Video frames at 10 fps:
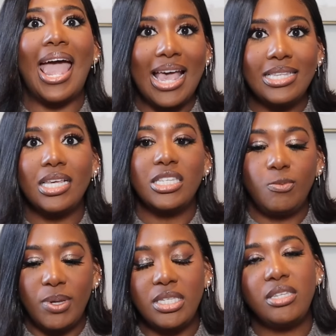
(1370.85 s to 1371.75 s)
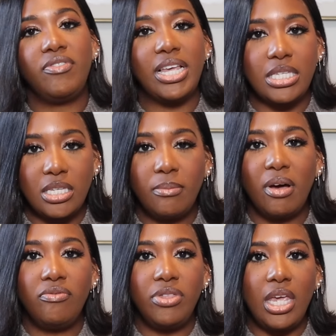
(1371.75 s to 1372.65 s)
as expensive as some
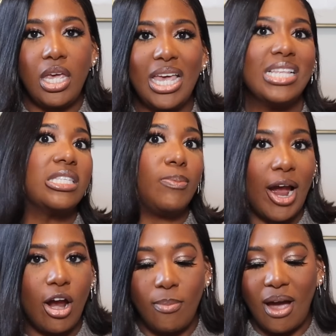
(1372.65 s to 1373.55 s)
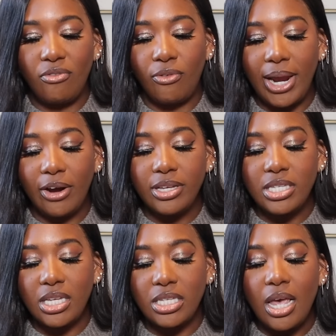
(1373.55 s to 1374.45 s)
of the inspired by
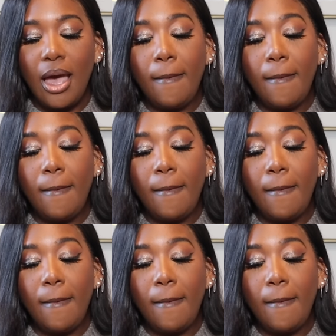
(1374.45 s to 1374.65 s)
fragrances,